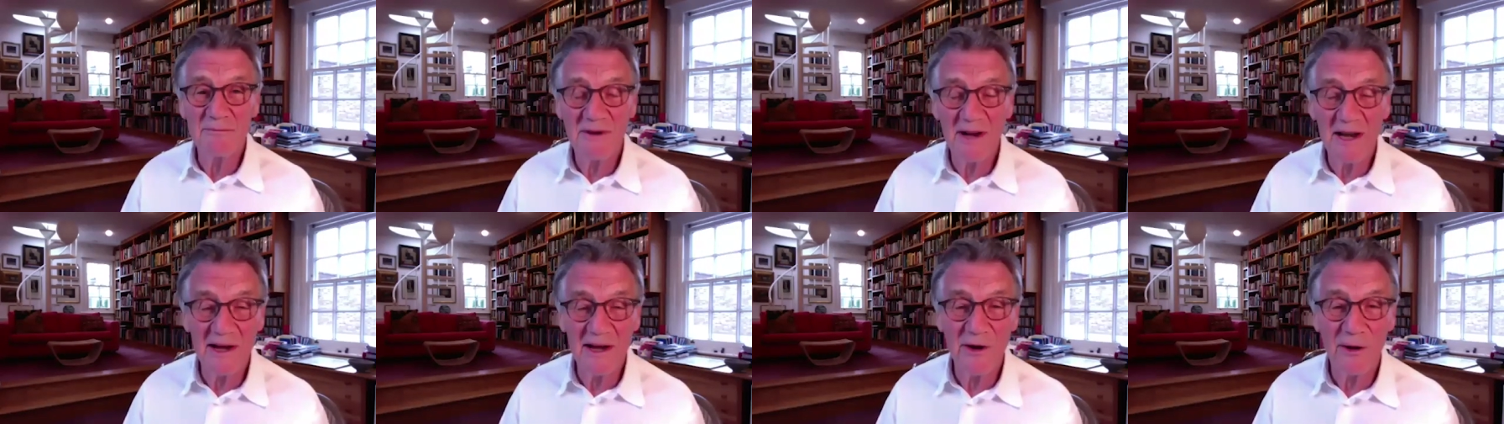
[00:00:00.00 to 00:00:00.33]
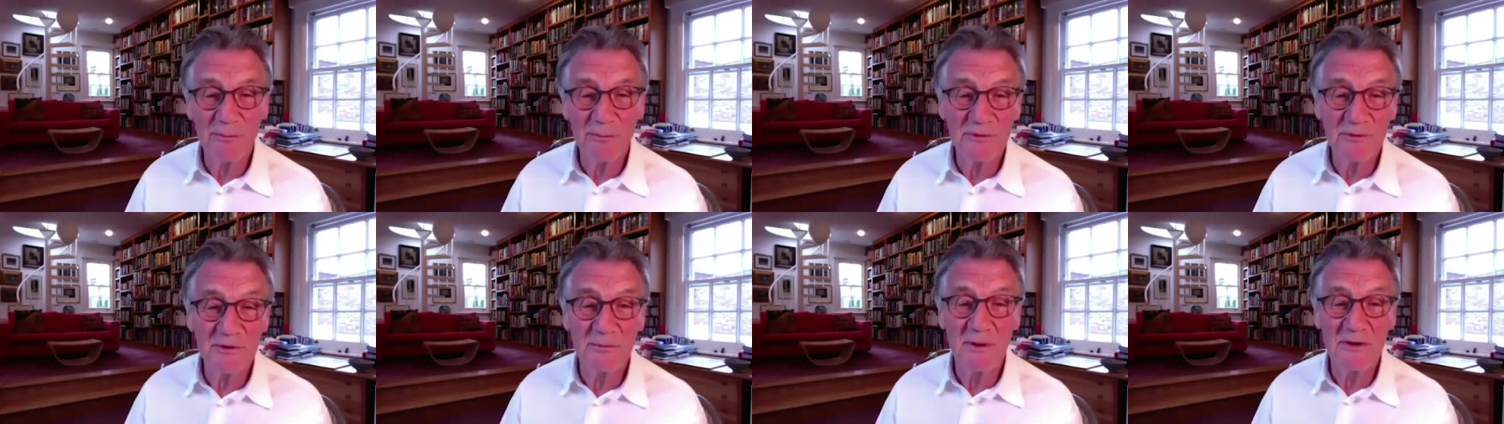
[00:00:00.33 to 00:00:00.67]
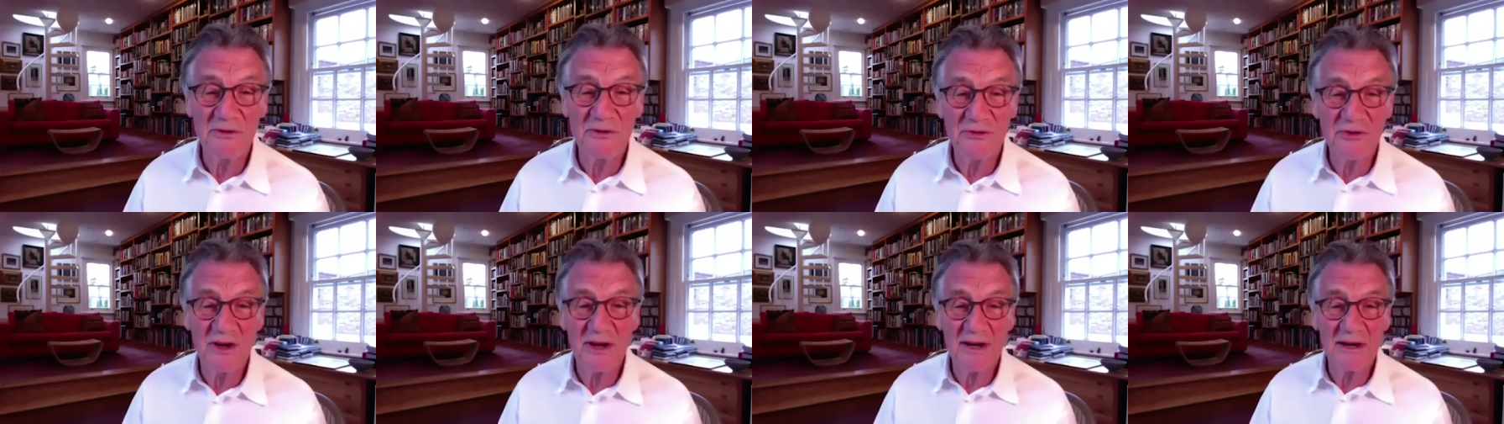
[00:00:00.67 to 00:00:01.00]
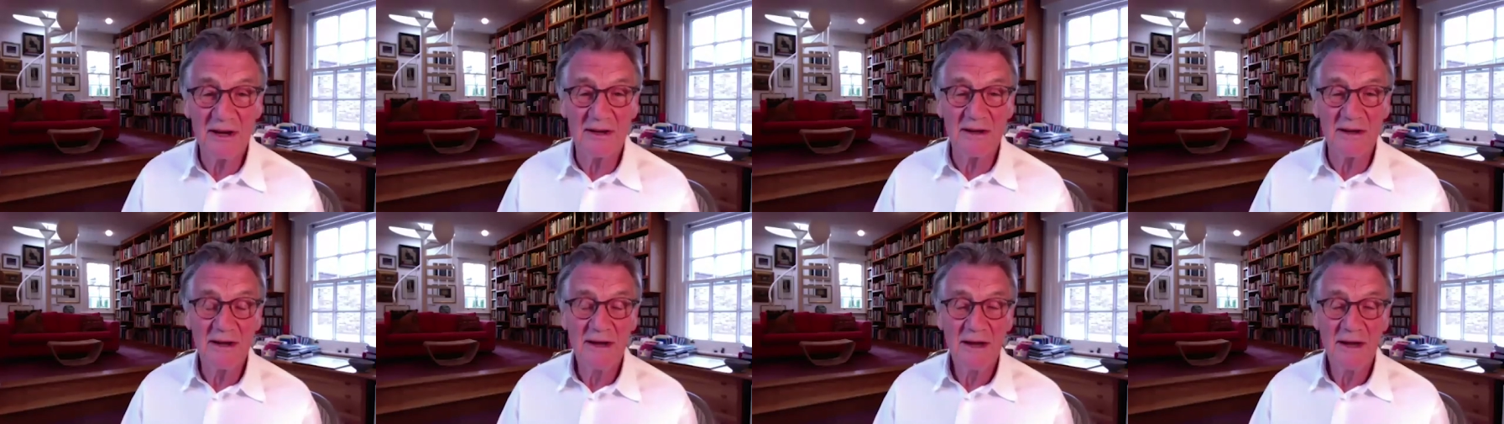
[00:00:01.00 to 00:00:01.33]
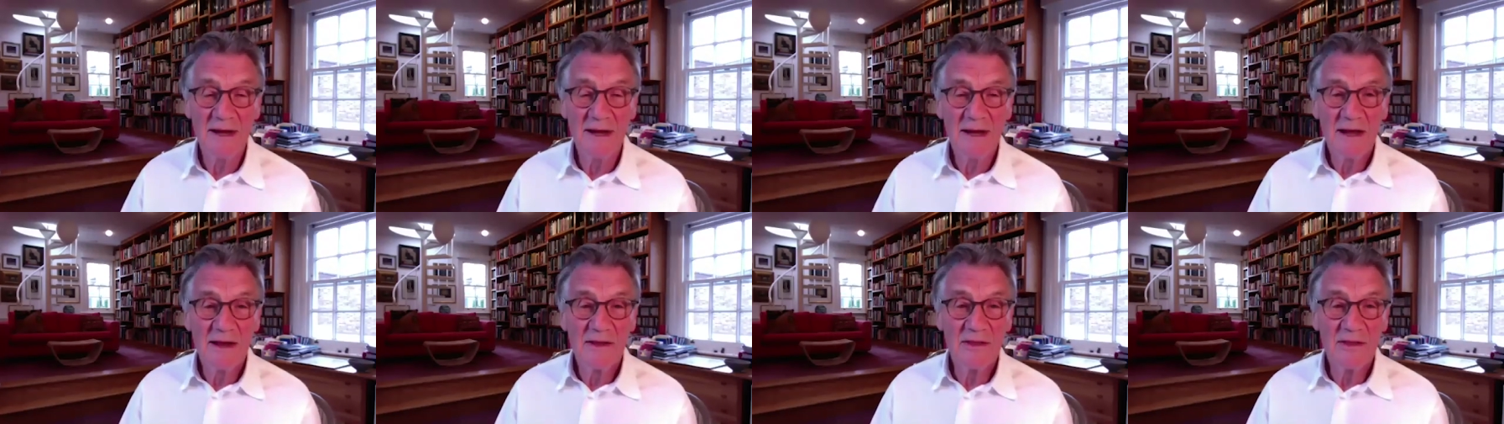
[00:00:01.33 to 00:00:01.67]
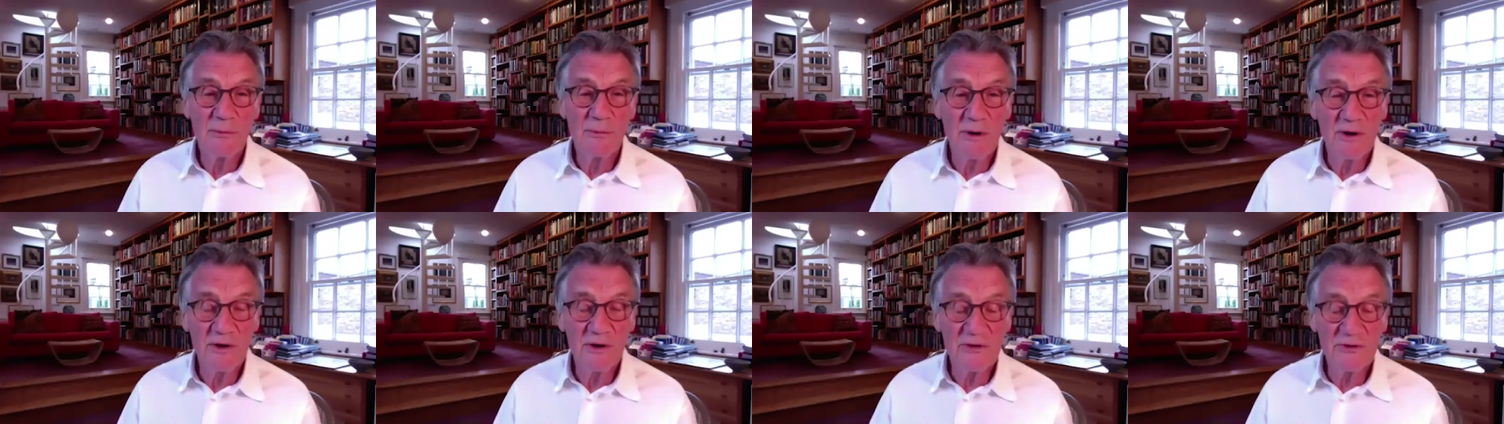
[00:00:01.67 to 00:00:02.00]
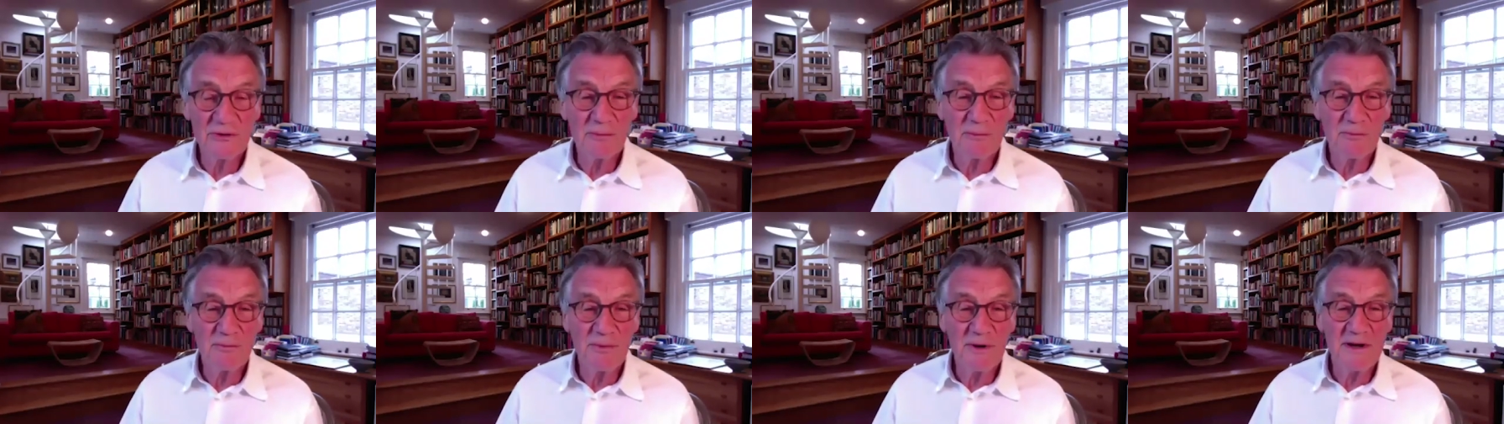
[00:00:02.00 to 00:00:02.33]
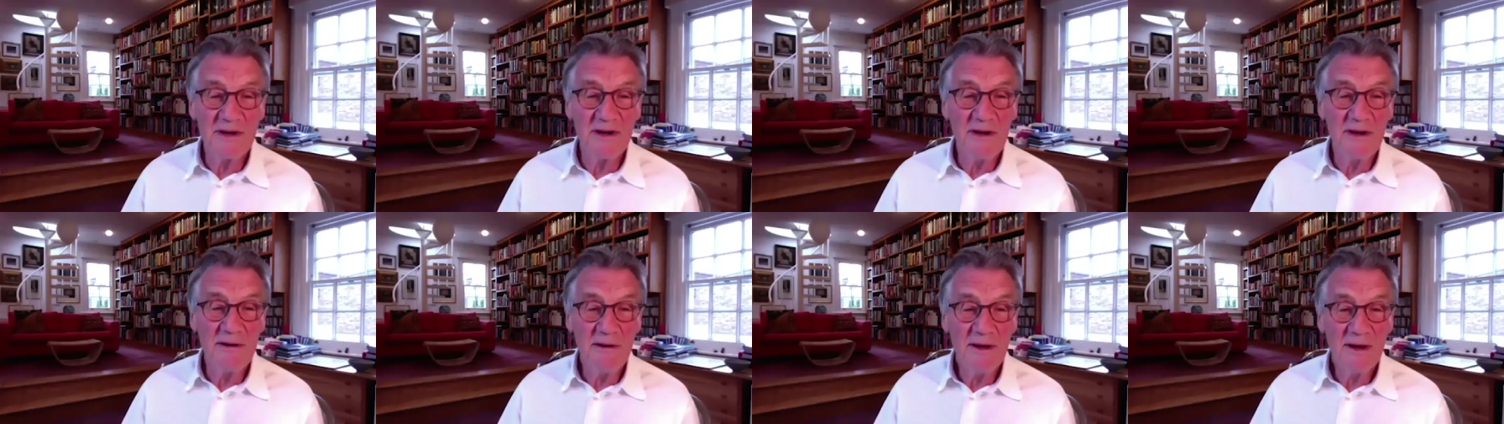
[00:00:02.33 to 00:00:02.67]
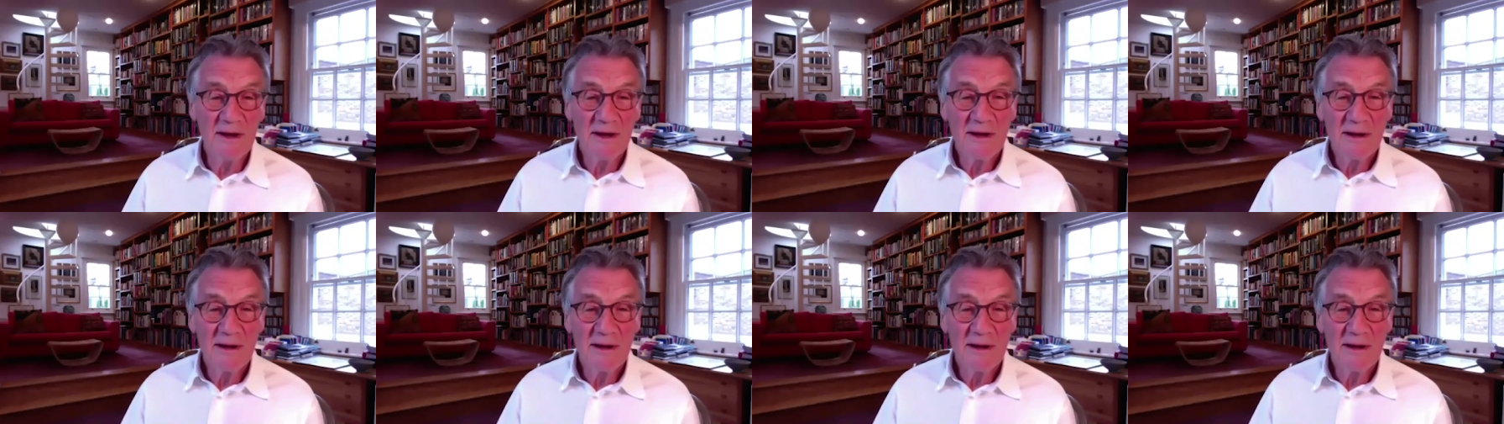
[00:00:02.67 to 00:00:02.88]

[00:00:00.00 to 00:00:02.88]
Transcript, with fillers: fairly optimistic and there were some pretty